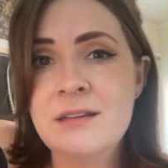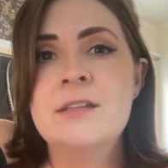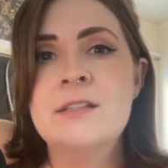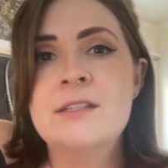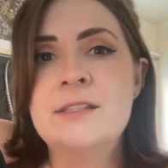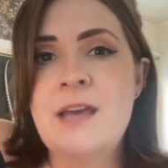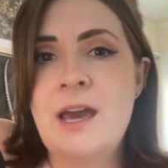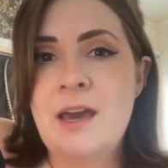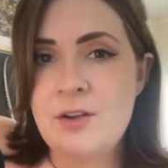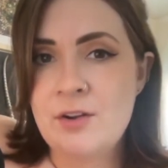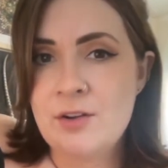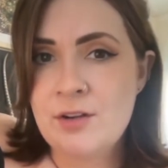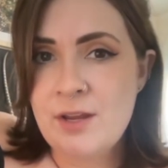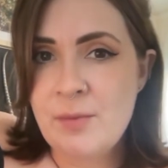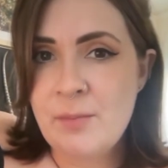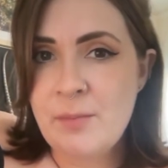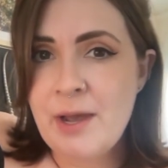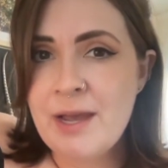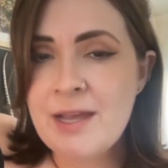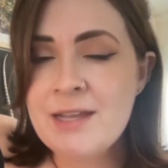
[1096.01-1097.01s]
Saturn
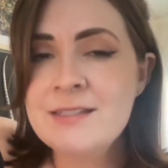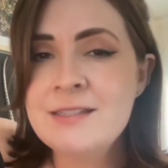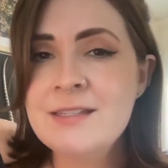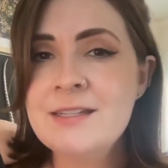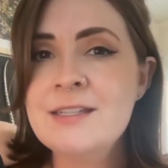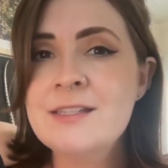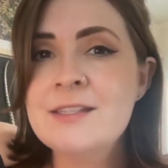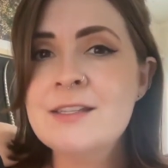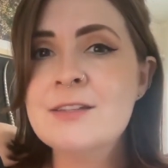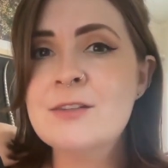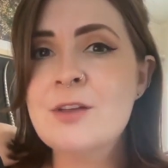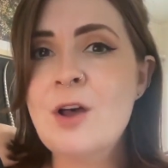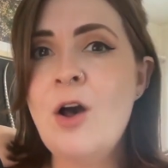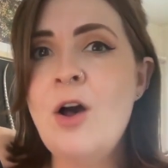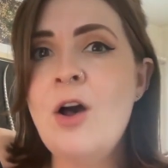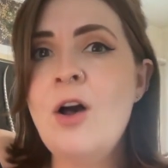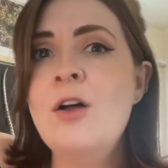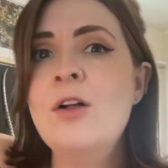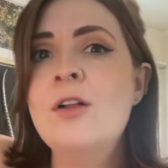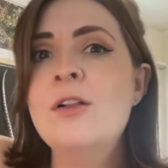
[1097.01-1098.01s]
in Pisces is
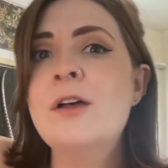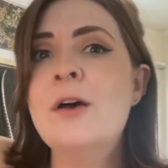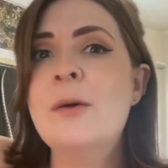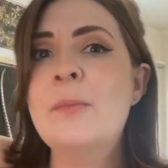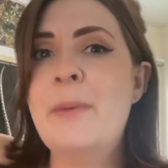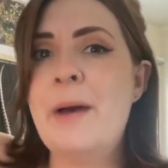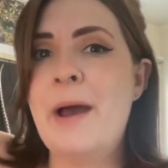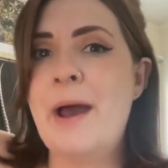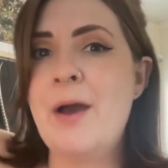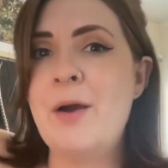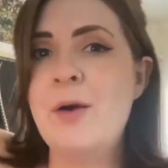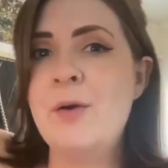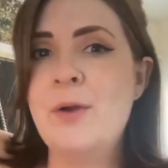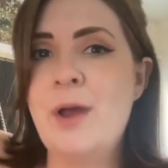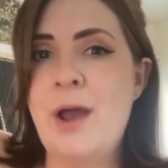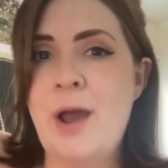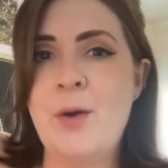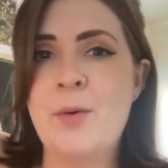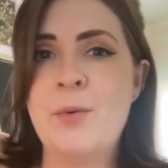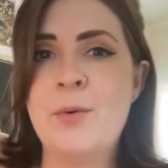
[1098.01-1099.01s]
all about
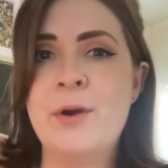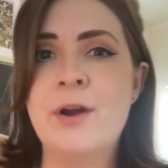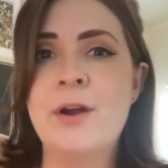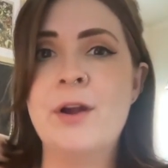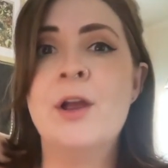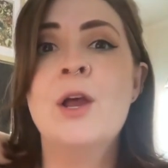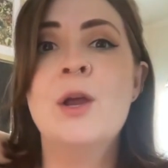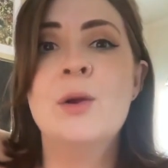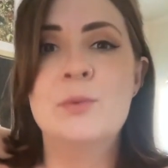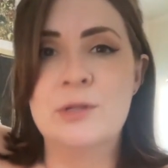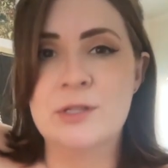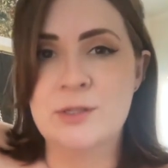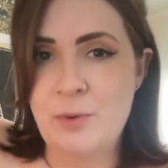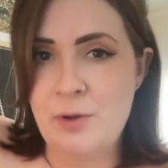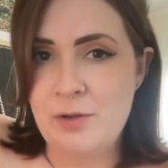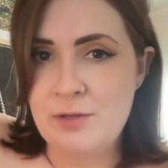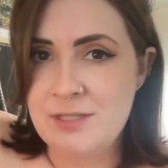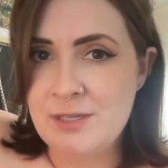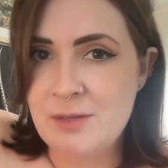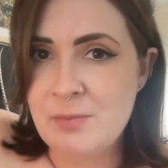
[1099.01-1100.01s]
our
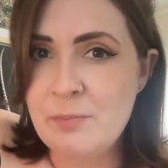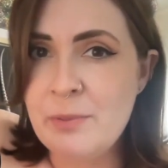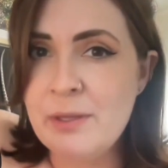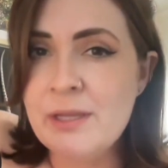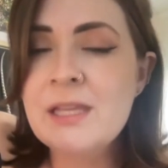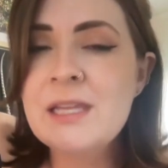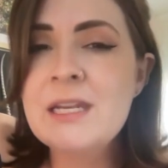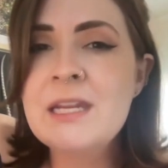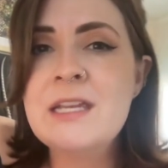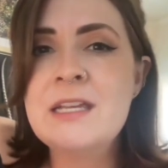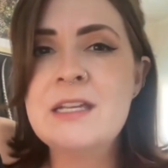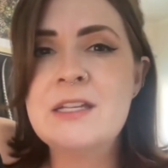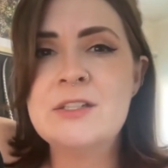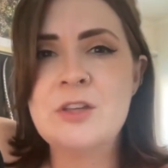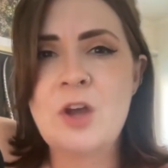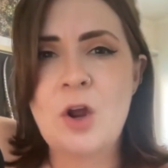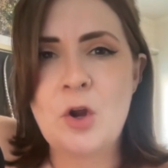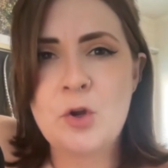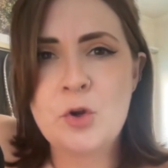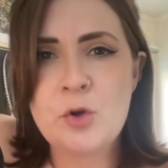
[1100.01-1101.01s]
responsibilities,
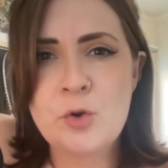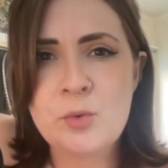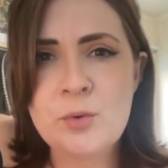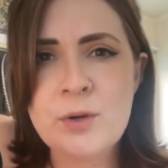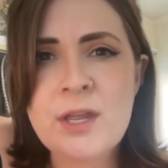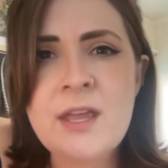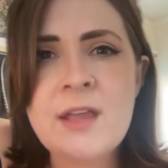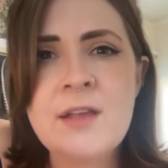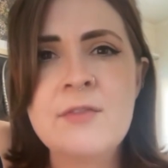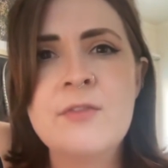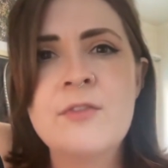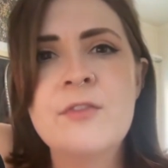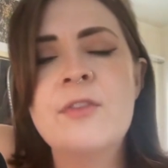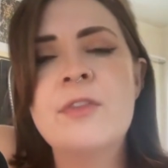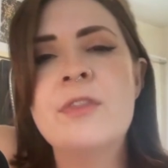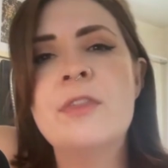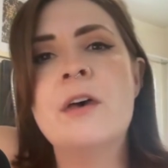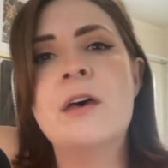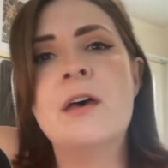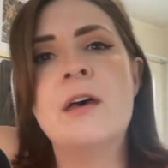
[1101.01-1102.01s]
our grief,
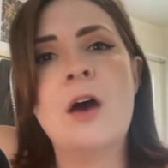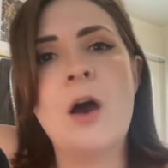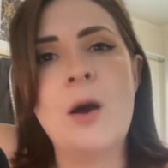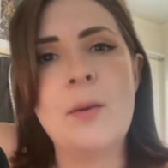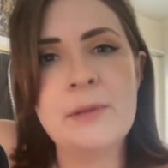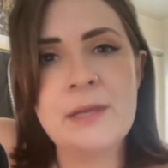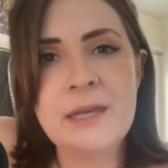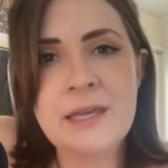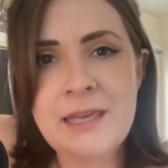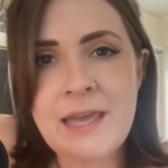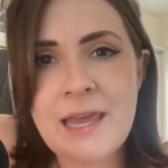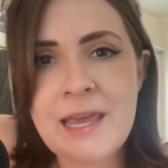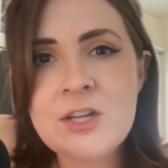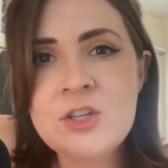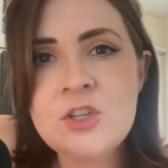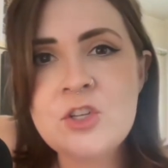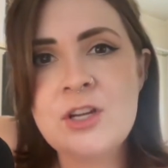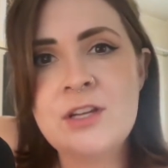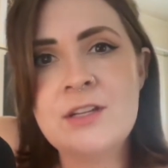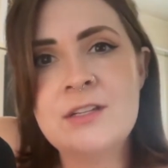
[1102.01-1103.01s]
the
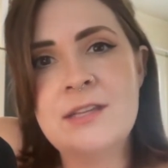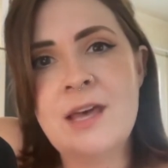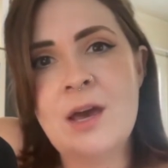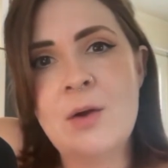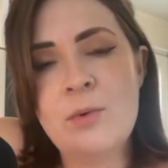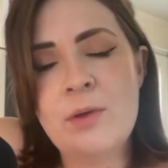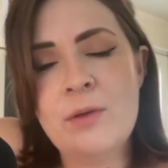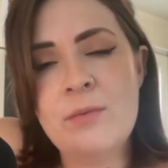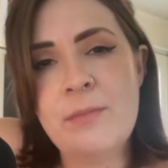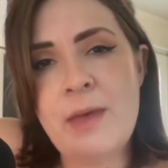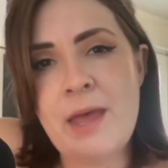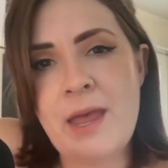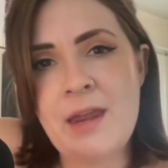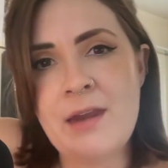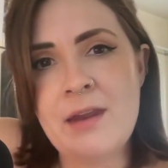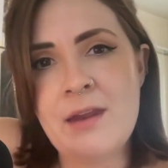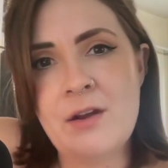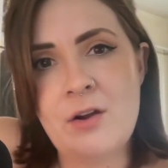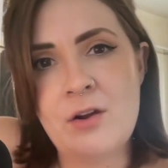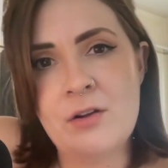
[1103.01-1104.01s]
obligations that we've
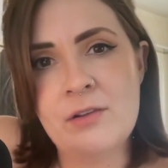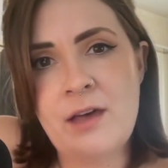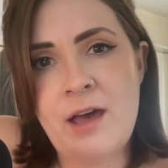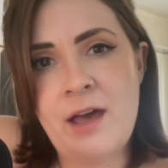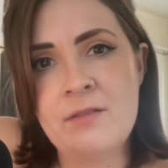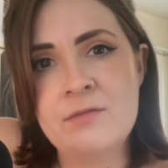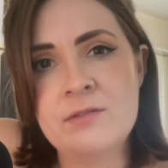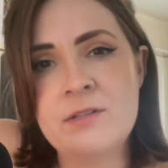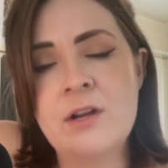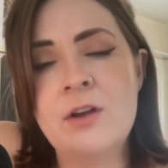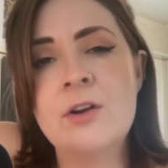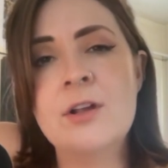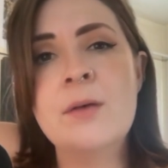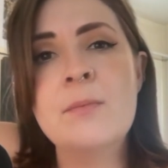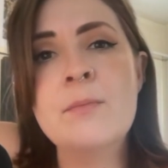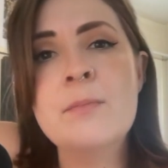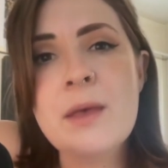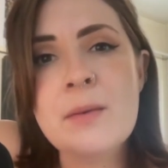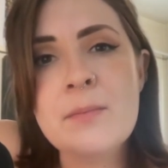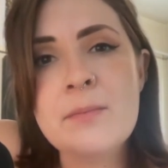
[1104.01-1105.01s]
made in our lives, and our
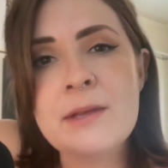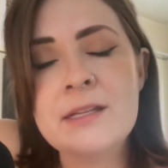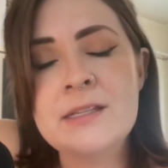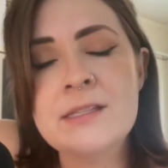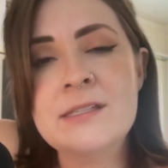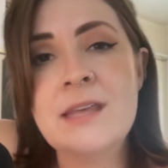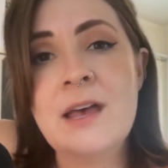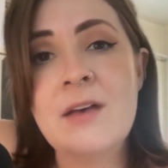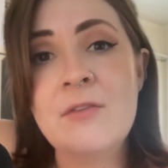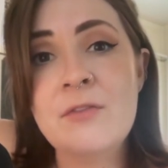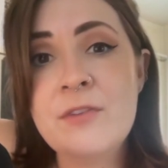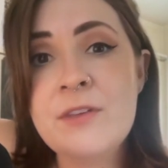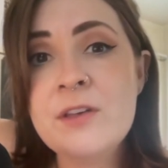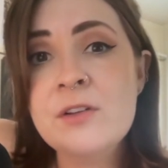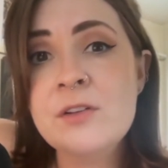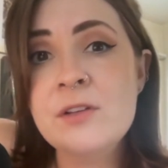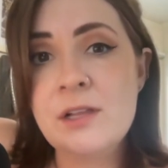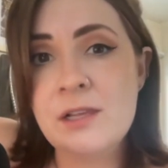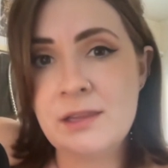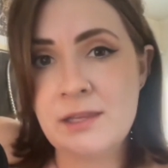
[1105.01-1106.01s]
commitments that
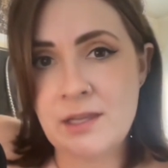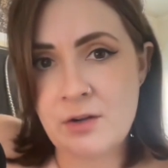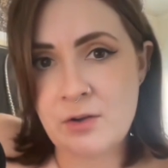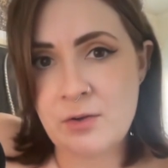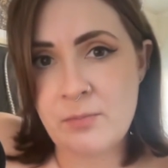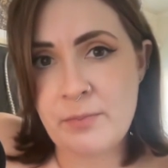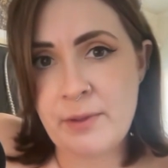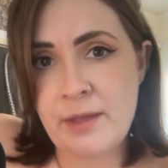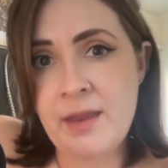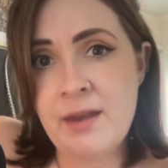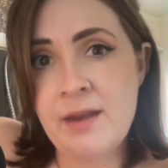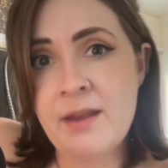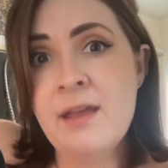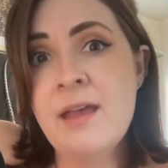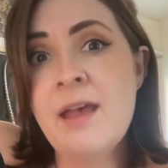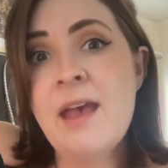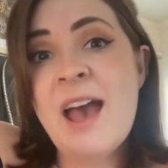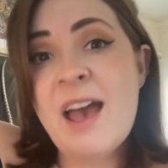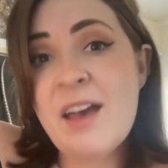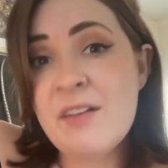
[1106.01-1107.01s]
feel a little bit
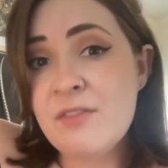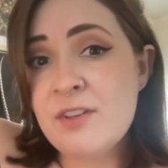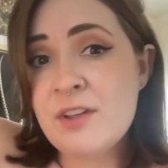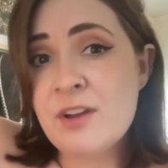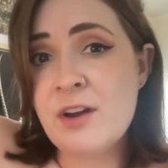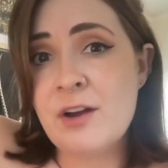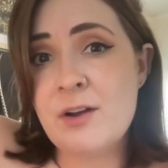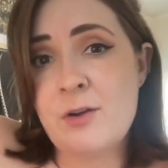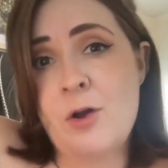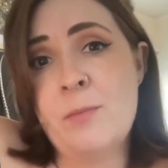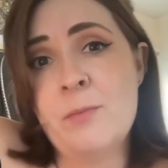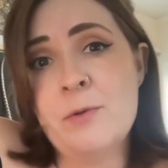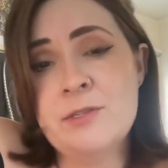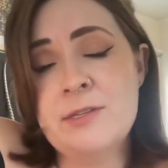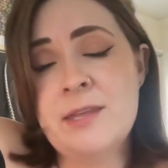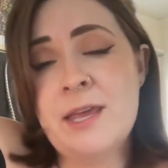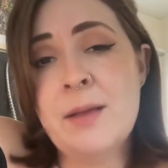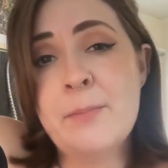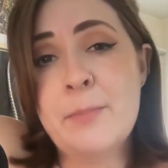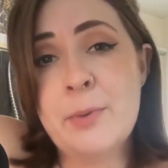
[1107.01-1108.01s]
heavier and
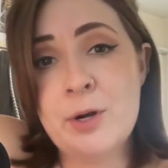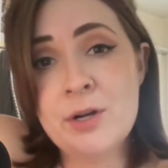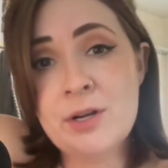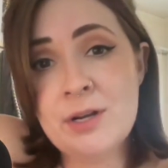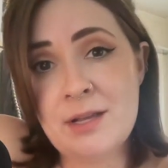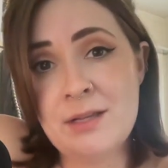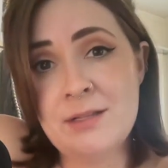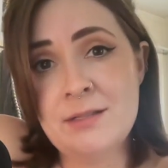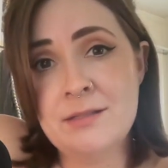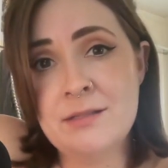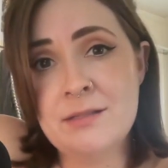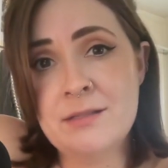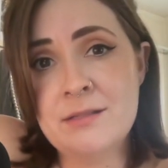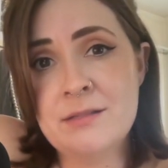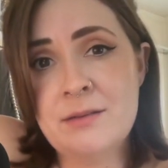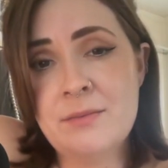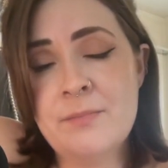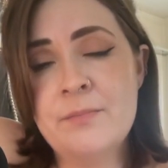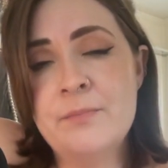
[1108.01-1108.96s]
almost like burdens.